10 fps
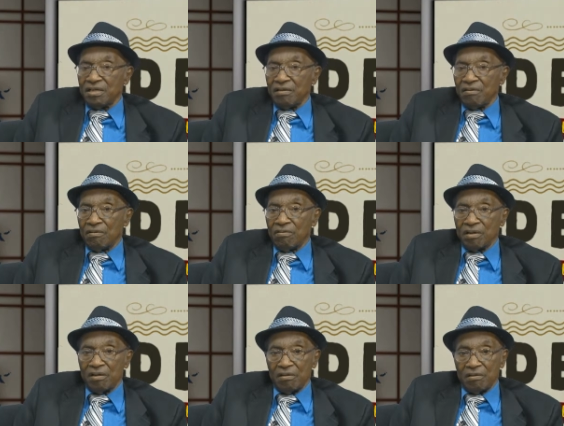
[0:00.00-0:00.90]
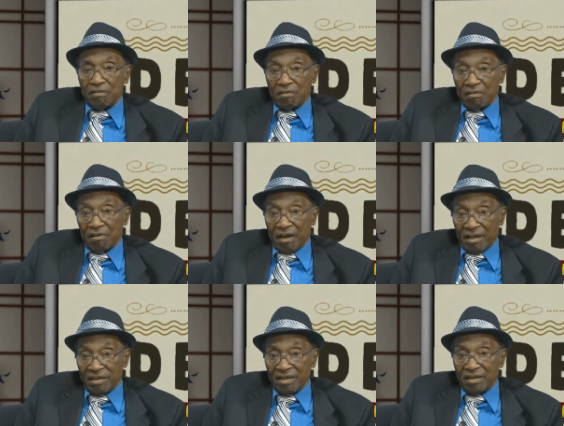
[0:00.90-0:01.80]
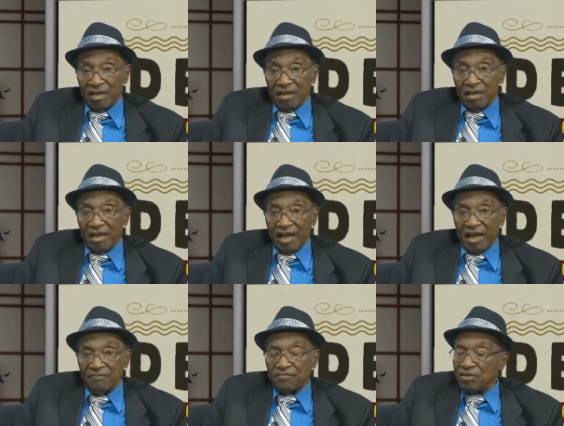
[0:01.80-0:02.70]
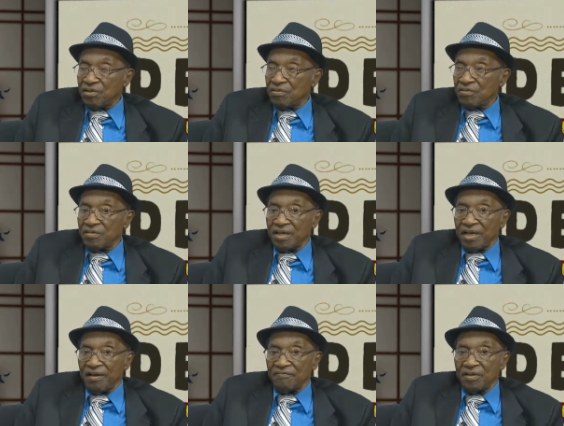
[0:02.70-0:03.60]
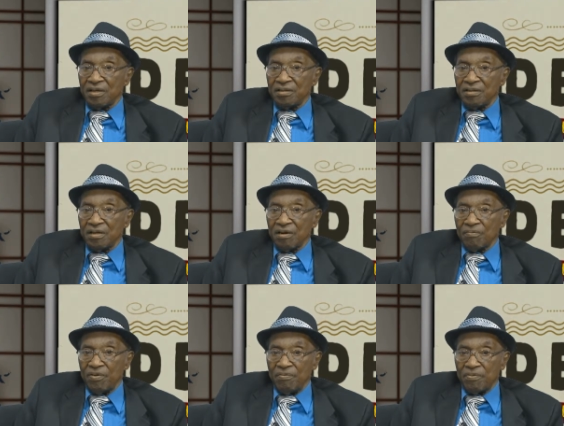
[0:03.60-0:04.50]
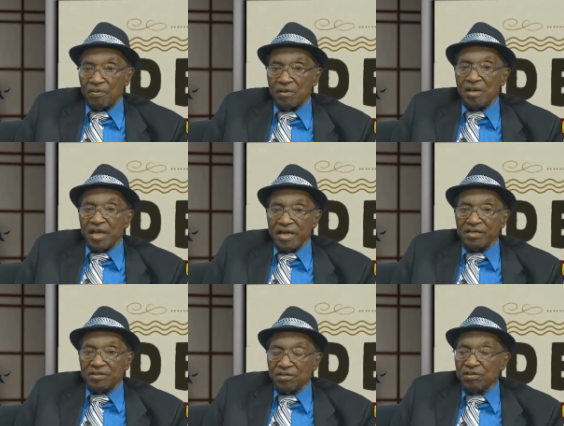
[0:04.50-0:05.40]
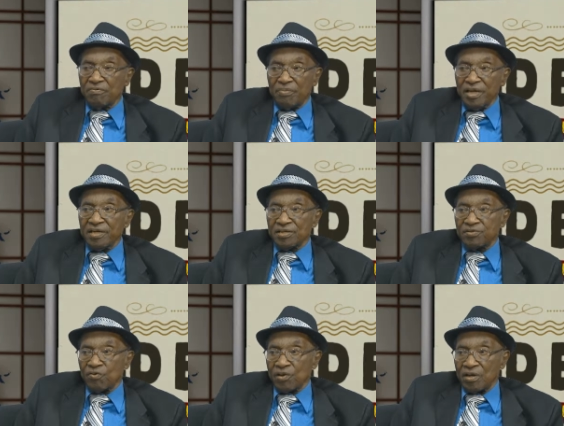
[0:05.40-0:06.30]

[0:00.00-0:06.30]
See, what I think they have to do, they have to get the young people into the business world.